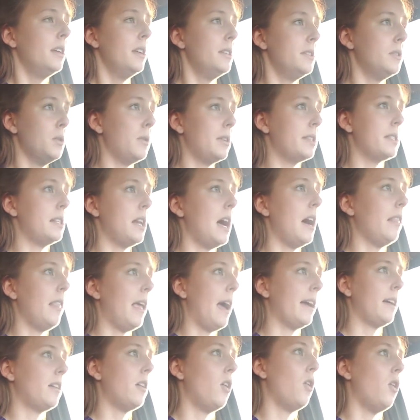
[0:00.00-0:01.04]
So it's not
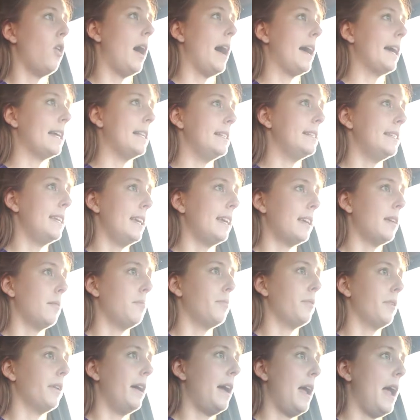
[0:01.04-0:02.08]
like, oh, I can take a
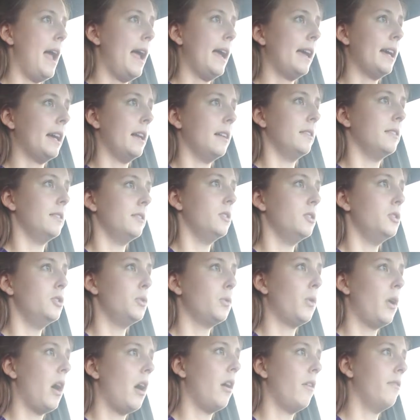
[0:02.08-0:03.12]
break and
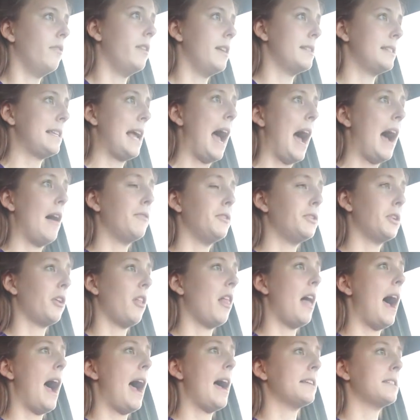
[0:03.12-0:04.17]
do all of this after
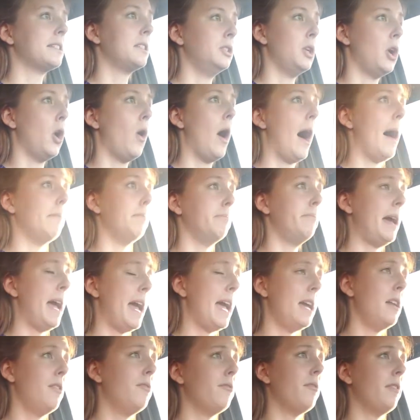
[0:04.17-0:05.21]
class. No, I'm
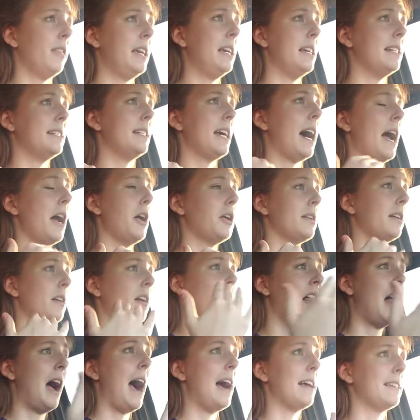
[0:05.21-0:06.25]
paid for the entire
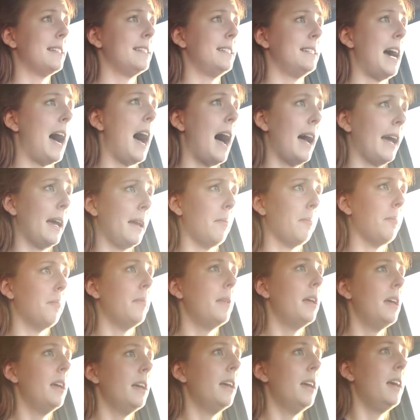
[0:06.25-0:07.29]
class time.
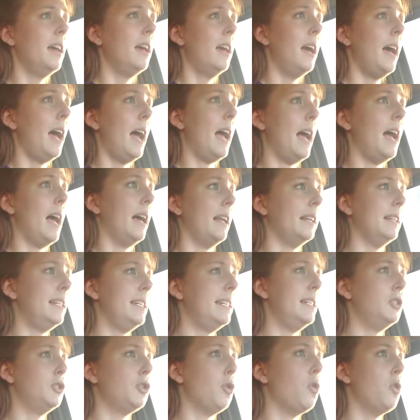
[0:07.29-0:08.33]
And
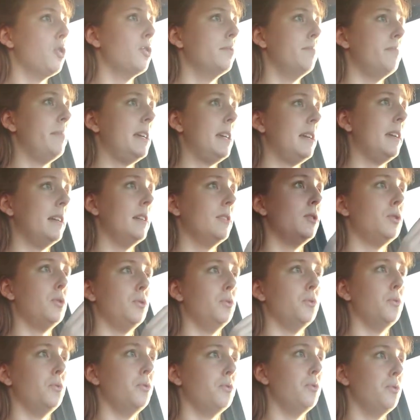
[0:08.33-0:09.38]
he told me
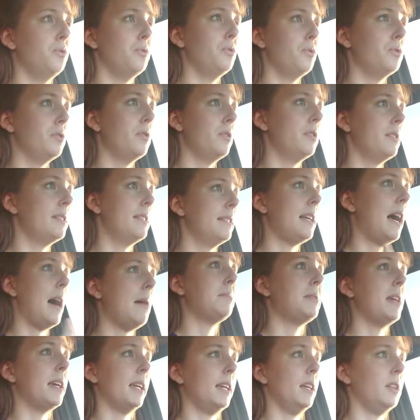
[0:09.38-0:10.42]
to stop
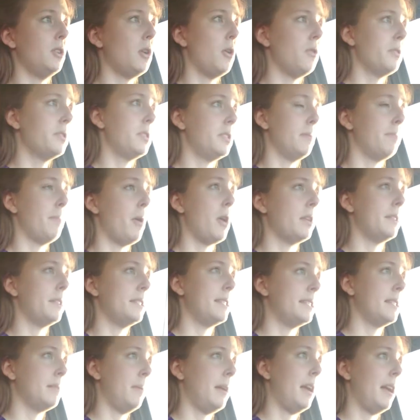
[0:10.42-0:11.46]
taking notes to
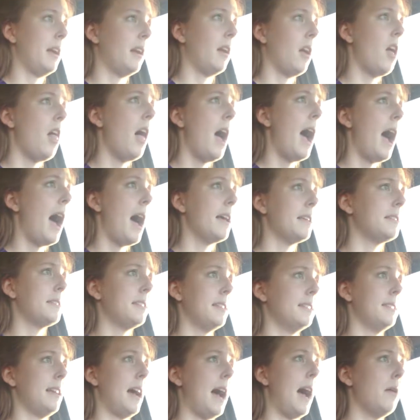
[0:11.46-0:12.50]
participate in class
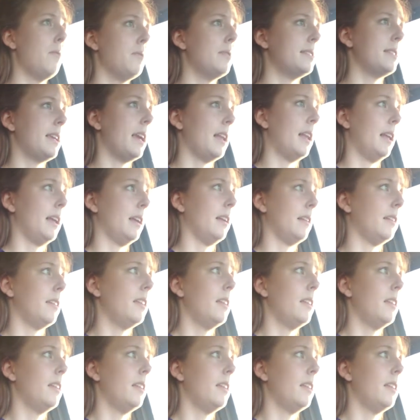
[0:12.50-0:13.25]
because I was getting